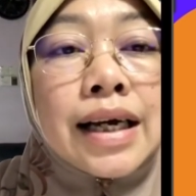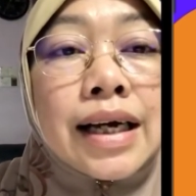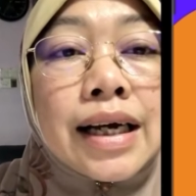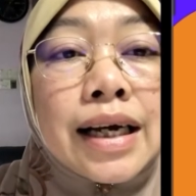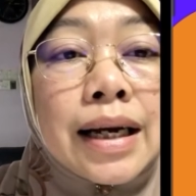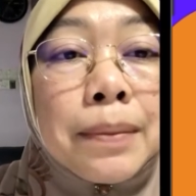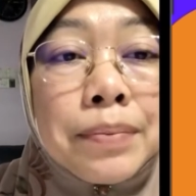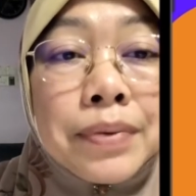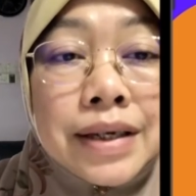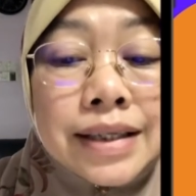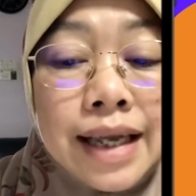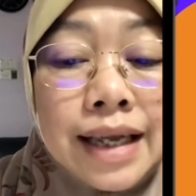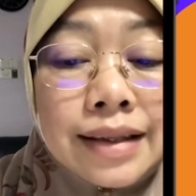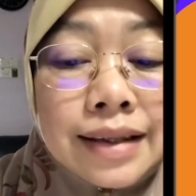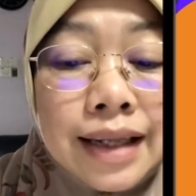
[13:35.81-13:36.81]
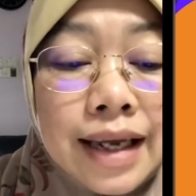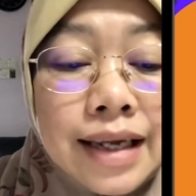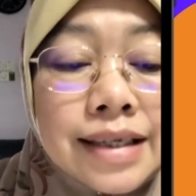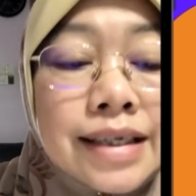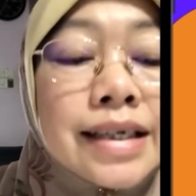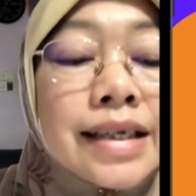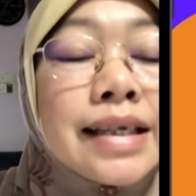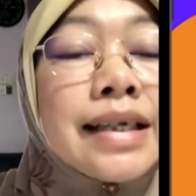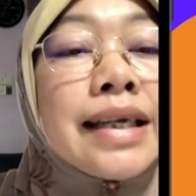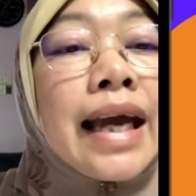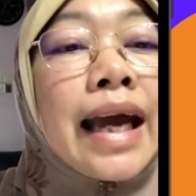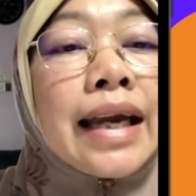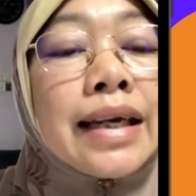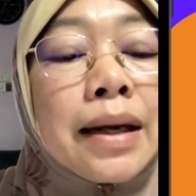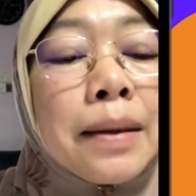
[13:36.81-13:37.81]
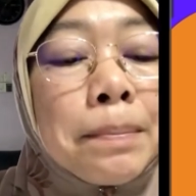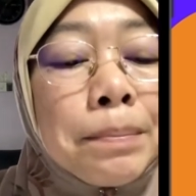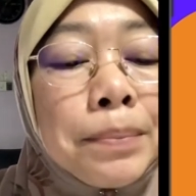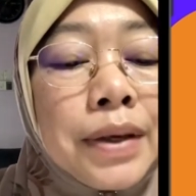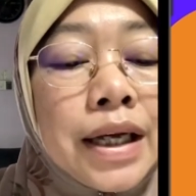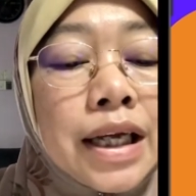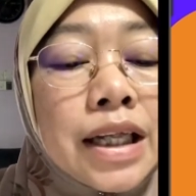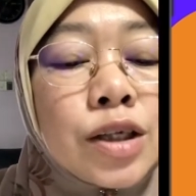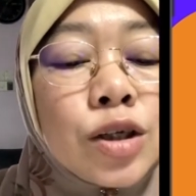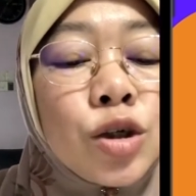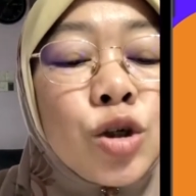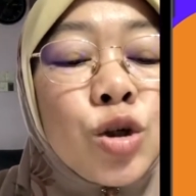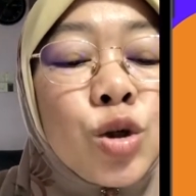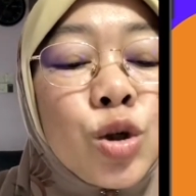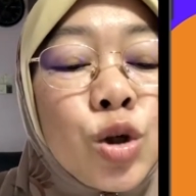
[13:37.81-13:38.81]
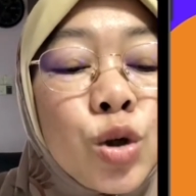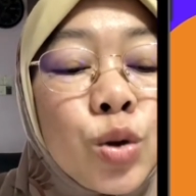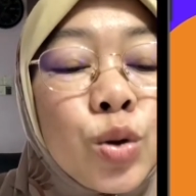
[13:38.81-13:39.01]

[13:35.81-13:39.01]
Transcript: a presentation can appeal to